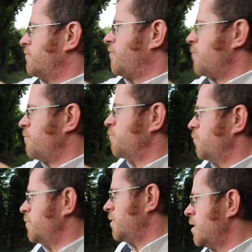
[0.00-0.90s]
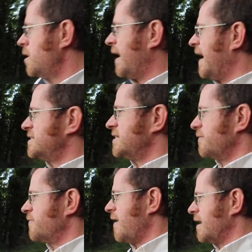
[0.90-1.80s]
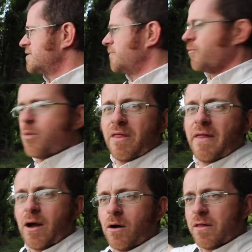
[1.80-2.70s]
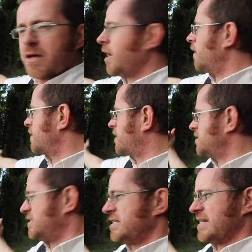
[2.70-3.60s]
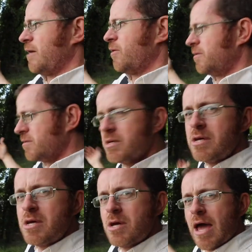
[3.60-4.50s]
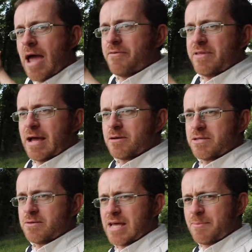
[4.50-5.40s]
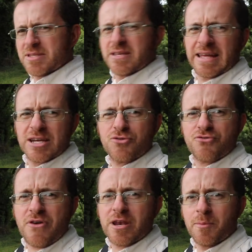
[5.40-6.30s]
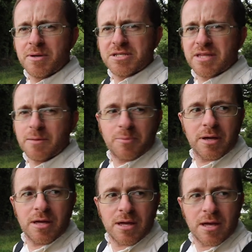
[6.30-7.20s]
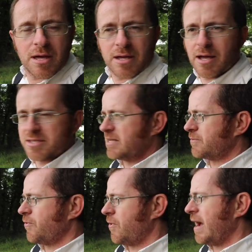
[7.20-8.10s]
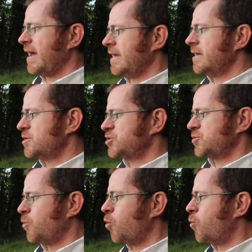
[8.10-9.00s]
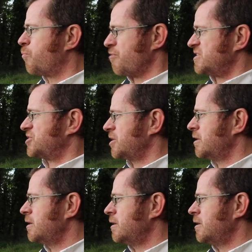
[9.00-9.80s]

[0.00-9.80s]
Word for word: It's from, it is, isn't it? Very outstanding from whether they either cut the cuttings out and everything else that was there, but it's an incredibly steep cutting for a small bridge.